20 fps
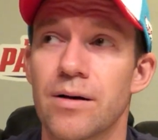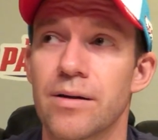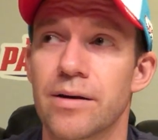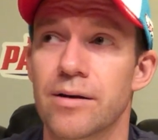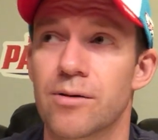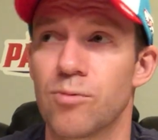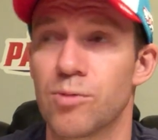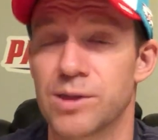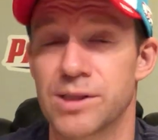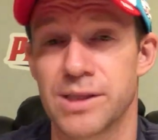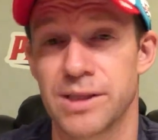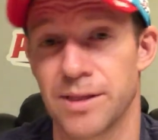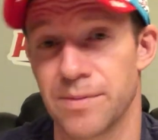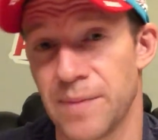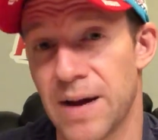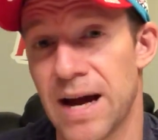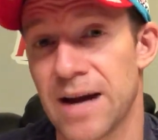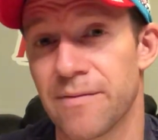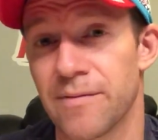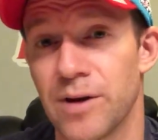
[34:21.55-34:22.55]
like a what's in the
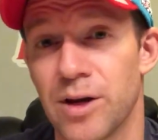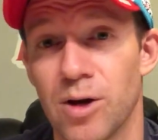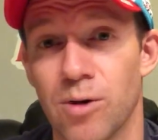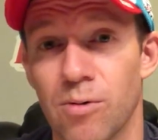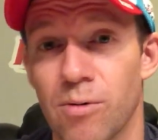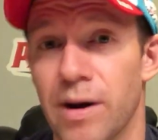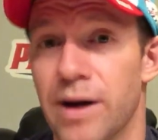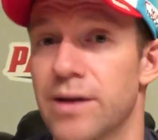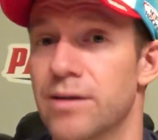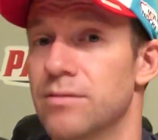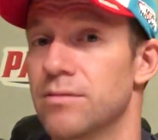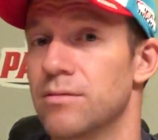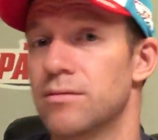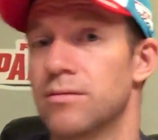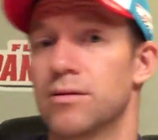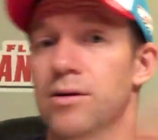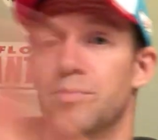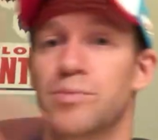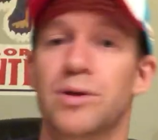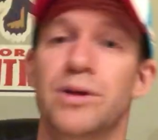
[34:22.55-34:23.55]
bag video where I
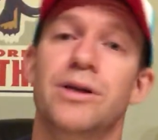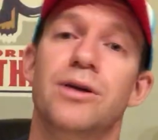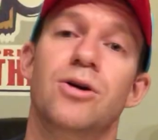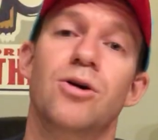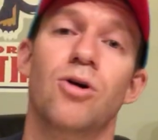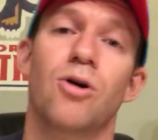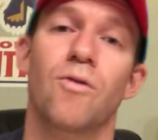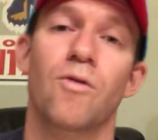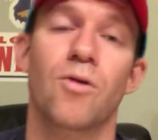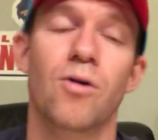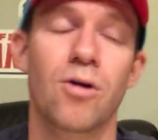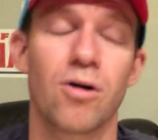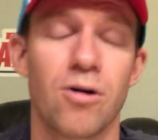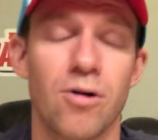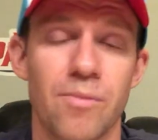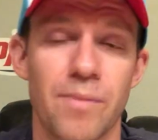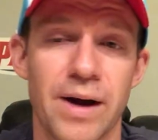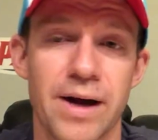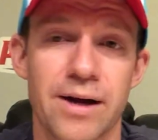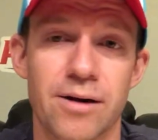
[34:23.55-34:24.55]
completely go over
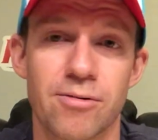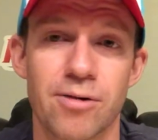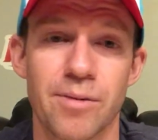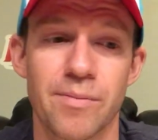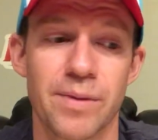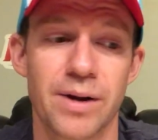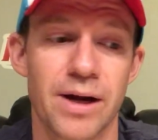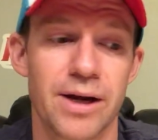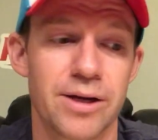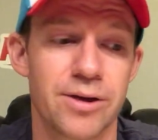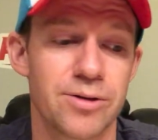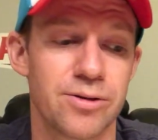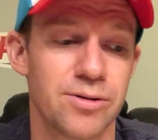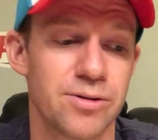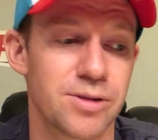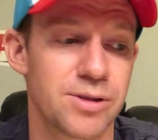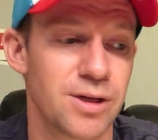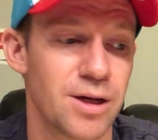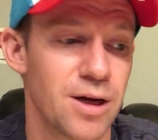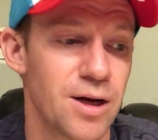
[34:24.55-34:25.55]
all my equipment I
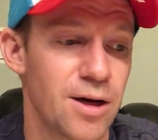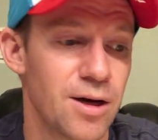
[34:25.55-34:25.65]
use.